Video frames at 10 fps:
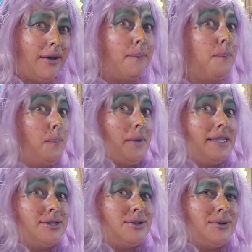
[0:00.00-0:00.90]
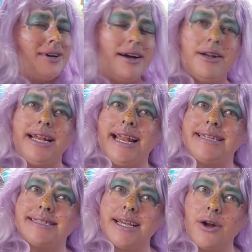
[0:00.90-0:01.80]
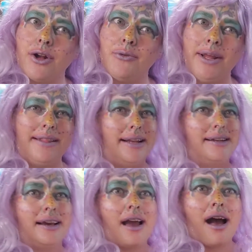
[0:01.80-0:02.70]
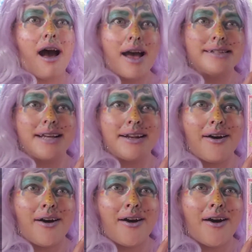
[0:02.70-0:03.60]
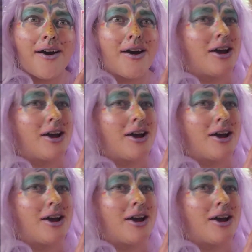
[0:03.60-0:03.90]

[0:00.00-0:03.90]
Me too. Let's get on with it. Ta-da!